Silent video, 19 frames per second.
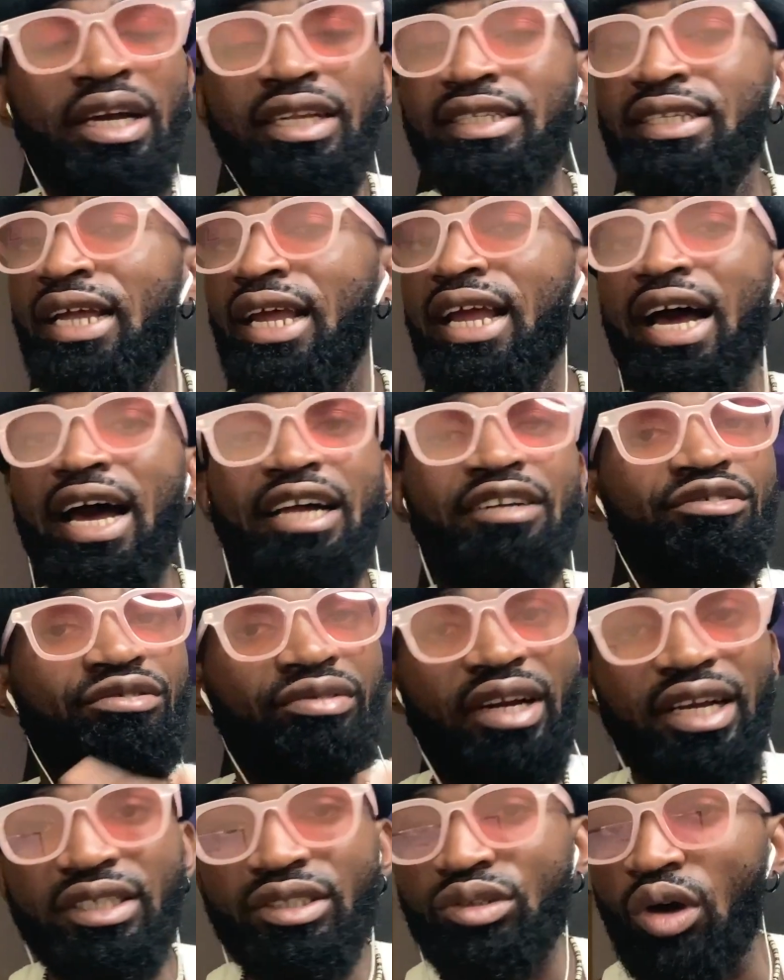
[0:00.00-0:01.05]
the
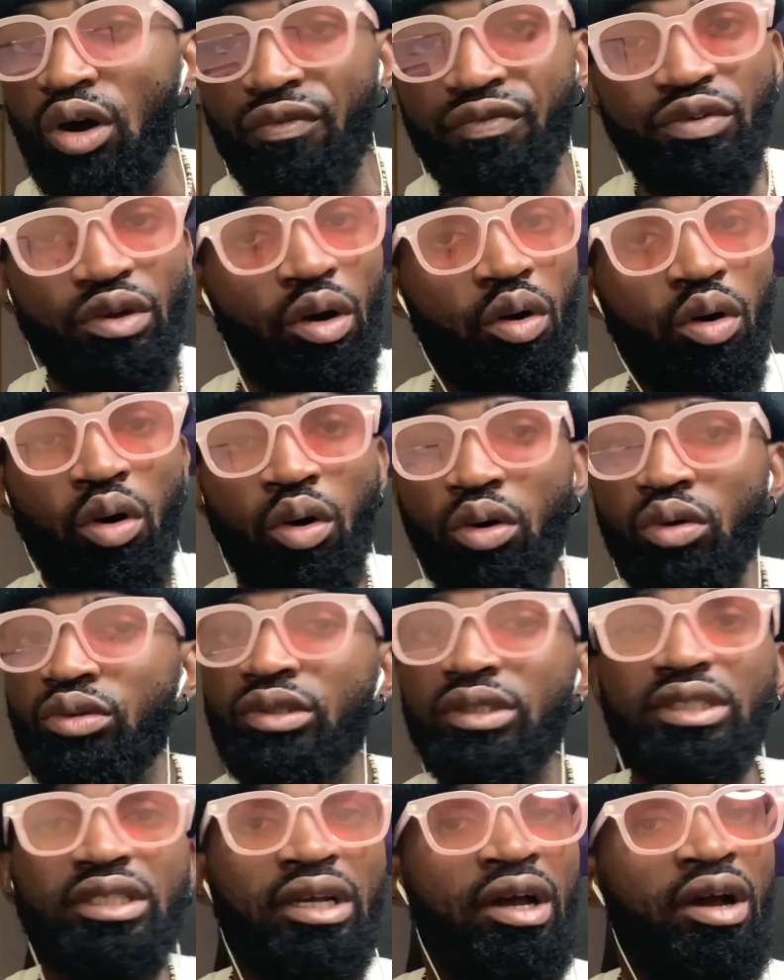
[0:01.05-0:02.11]
address of your
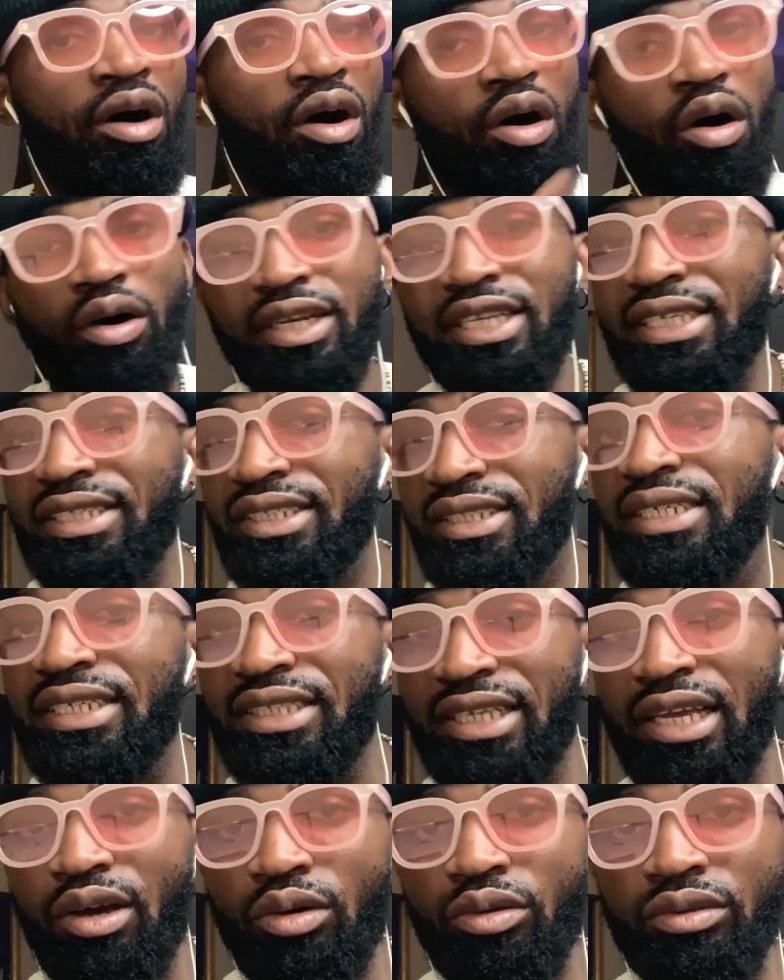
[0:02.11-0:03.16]
host, all these
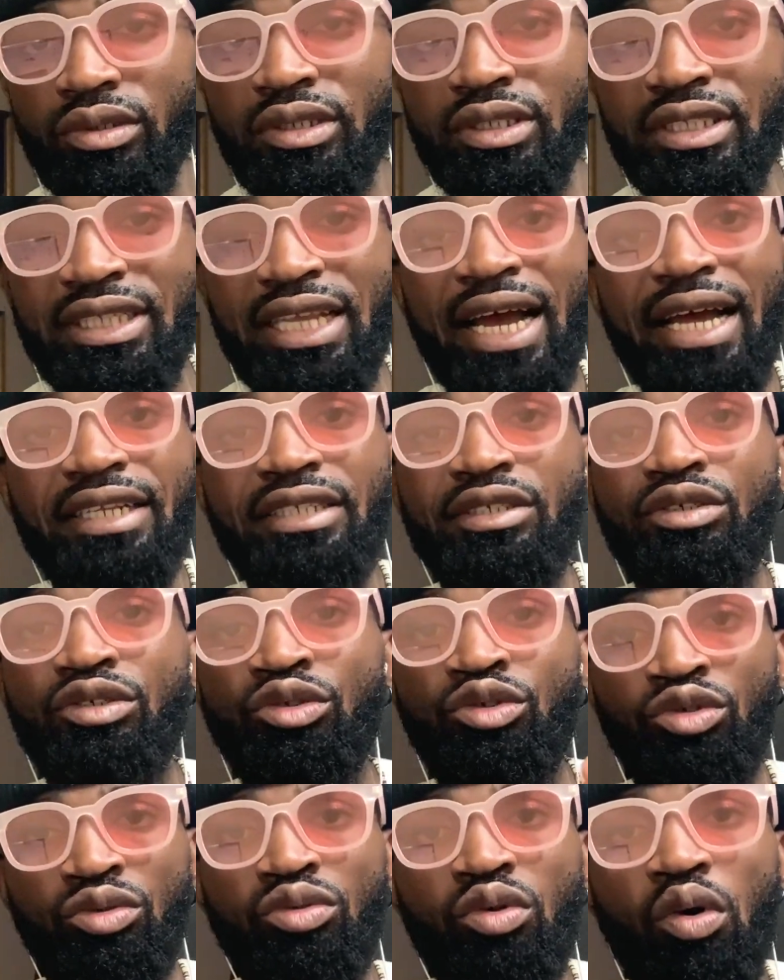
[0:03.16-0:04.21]
details that
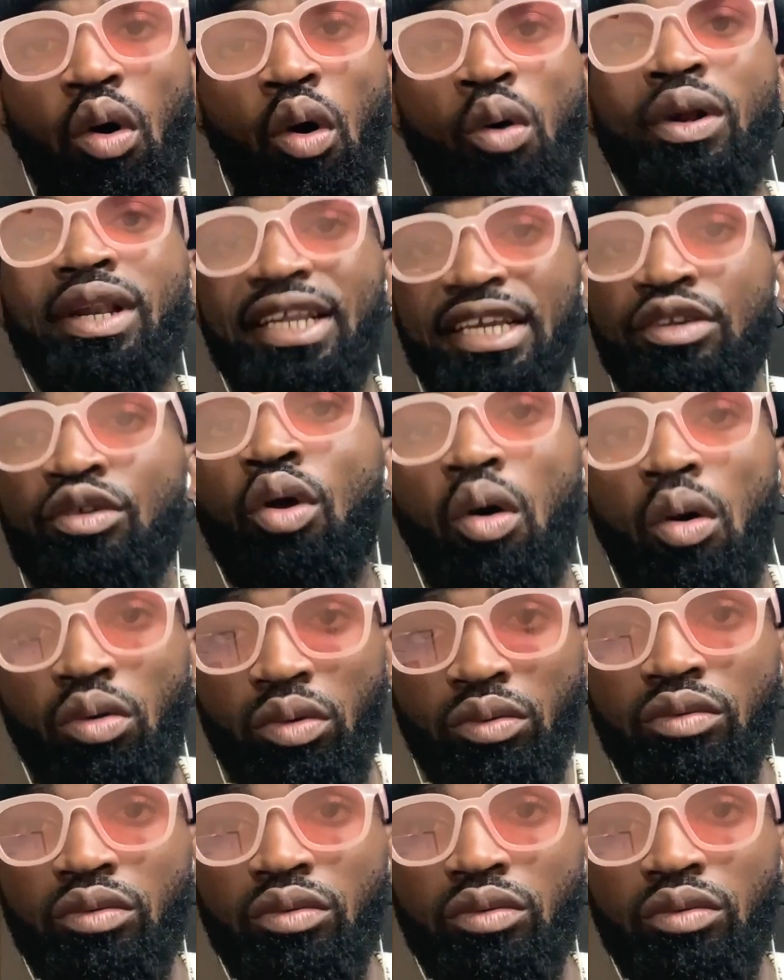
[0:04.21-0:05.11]
you only know